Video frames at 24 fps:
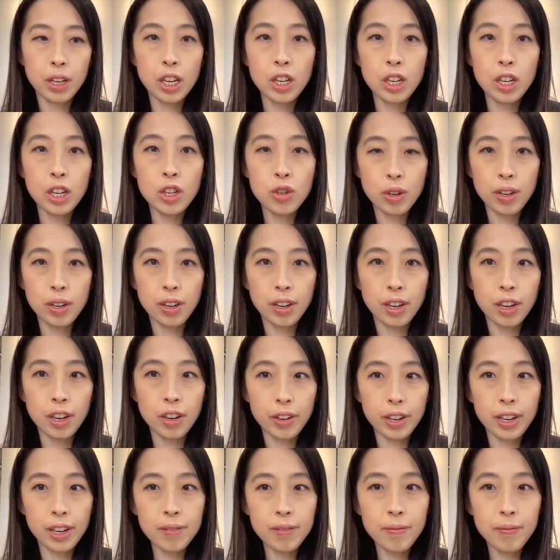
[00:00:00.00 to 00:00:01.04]
injury
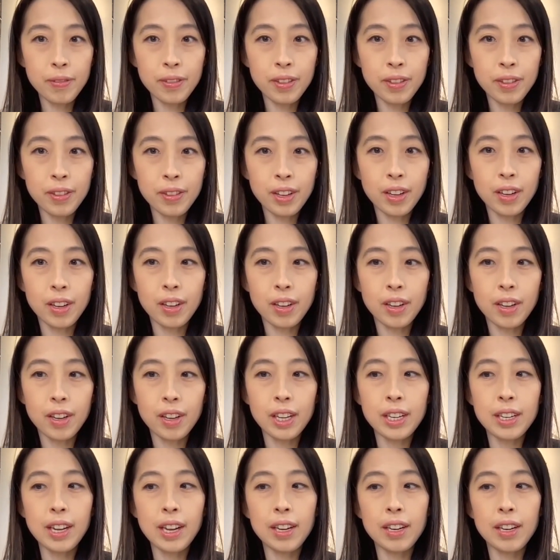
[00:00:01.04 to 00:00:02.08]
area,
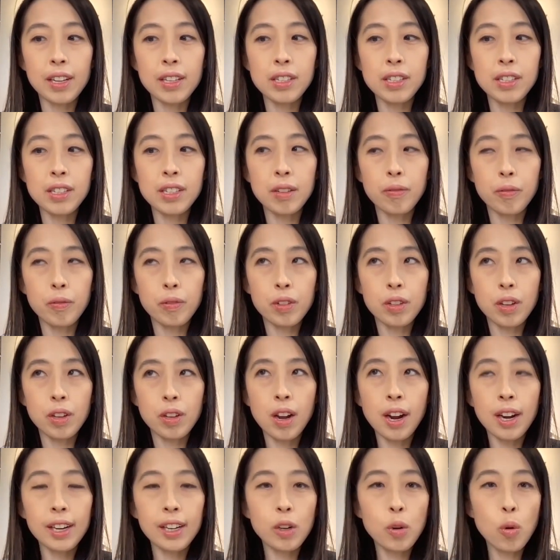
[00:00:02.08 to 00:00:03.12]
in that it's a
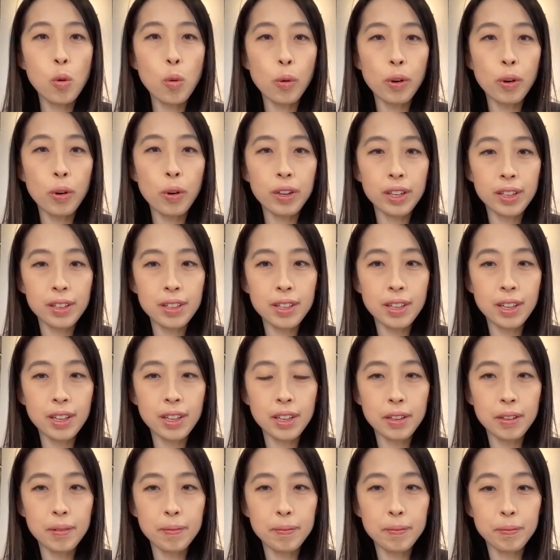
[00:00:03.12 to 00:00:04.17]
highly coordinated
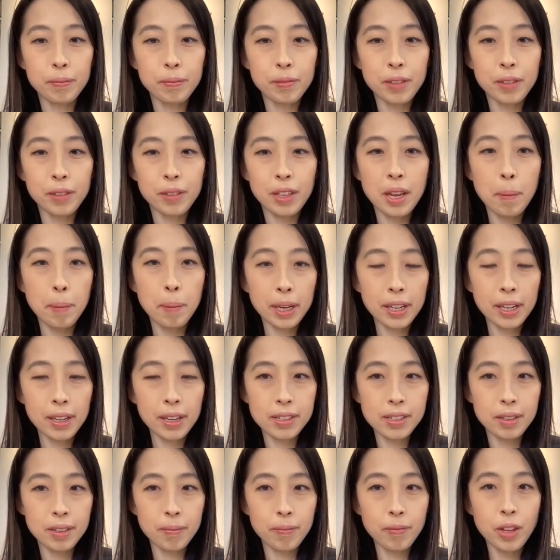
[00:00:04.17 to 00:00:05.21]

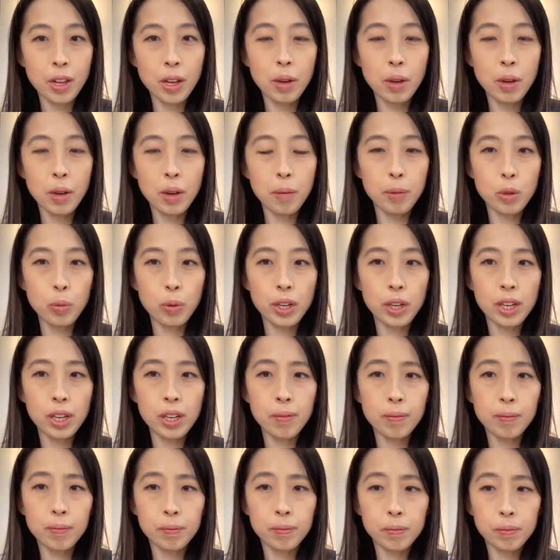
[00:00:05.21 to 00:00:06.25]
mechanism
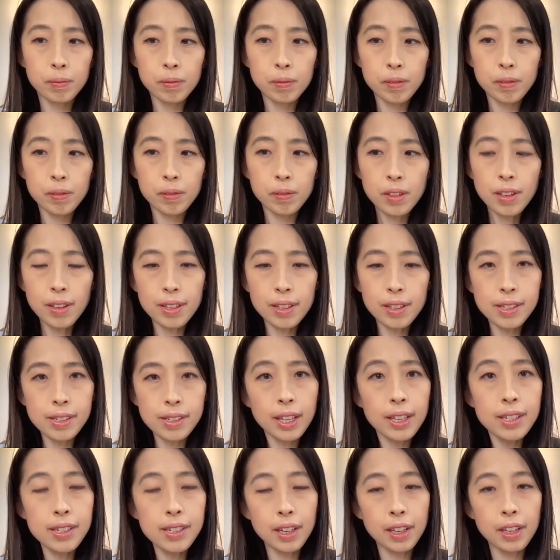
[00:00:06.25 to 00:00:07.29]
between
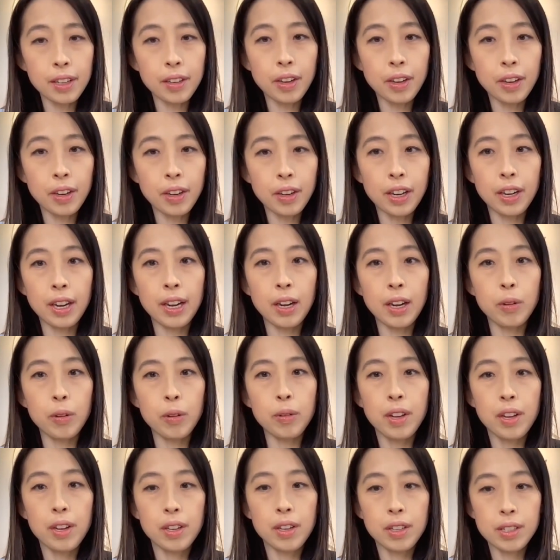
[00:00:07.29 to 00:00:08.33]
sensing
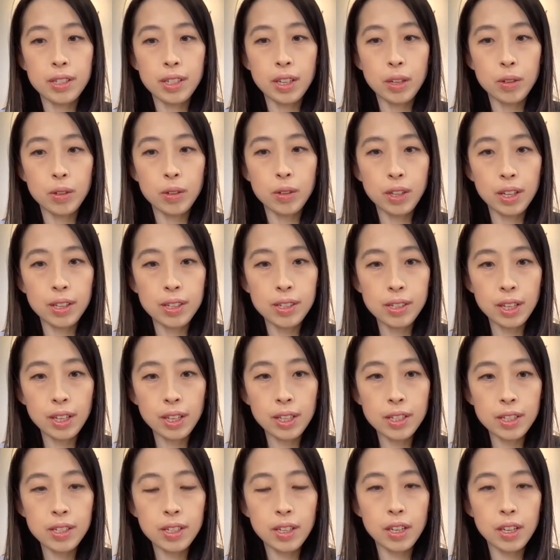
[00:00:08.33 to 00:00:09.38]
how the cells can
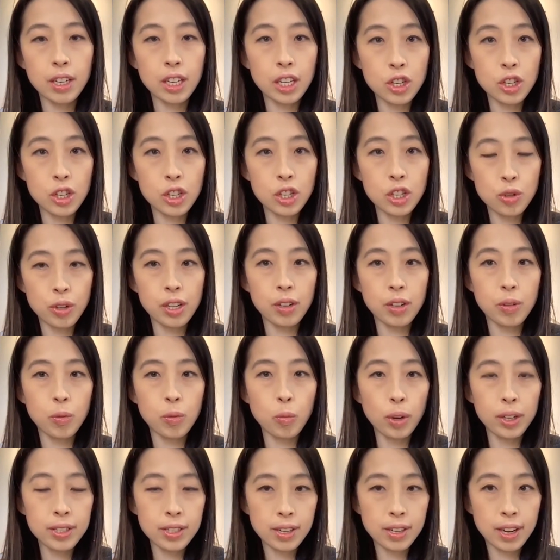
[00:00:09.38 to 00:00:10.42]
sense an injury in
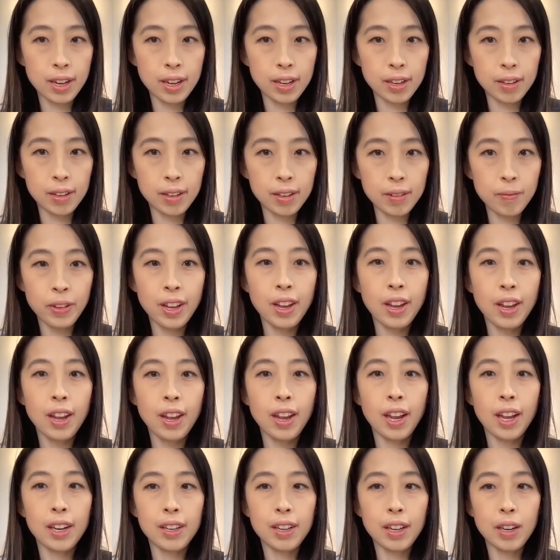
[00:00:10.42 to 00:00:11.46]
one's end,
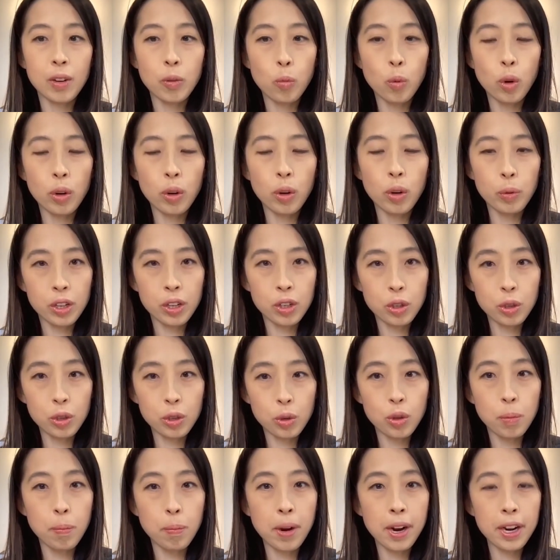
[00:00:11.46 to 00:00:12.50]
and that what we can
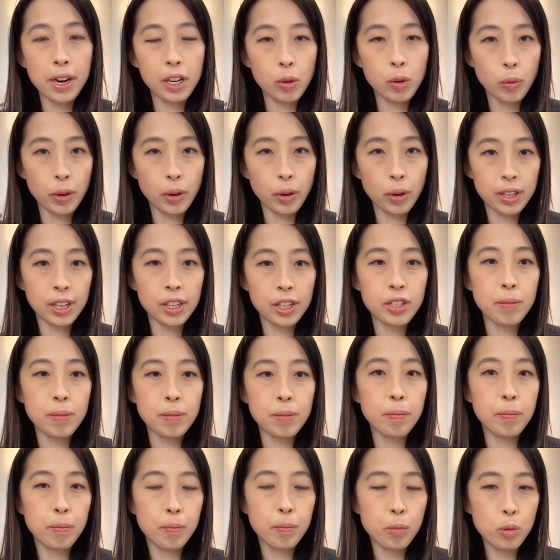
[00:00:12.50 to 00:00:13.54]
do to migrate to
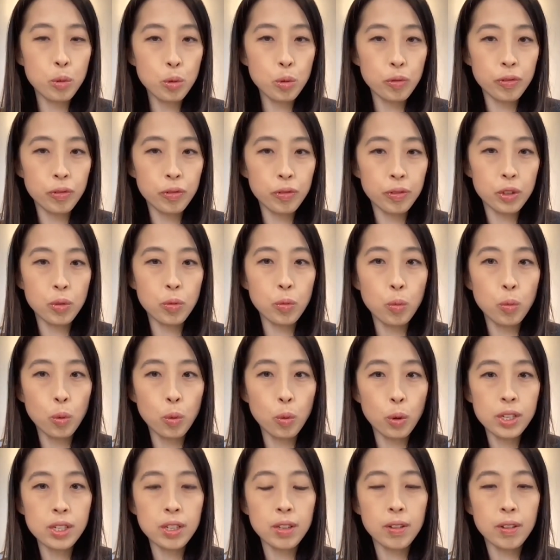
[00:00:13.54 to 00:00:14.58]
actually move
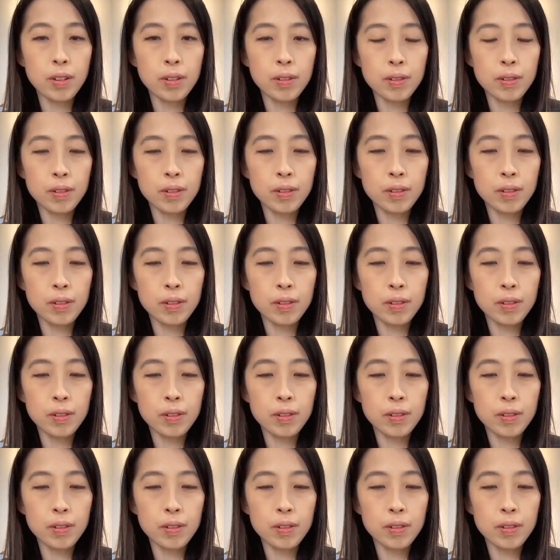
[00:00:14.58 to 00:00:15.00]
towards the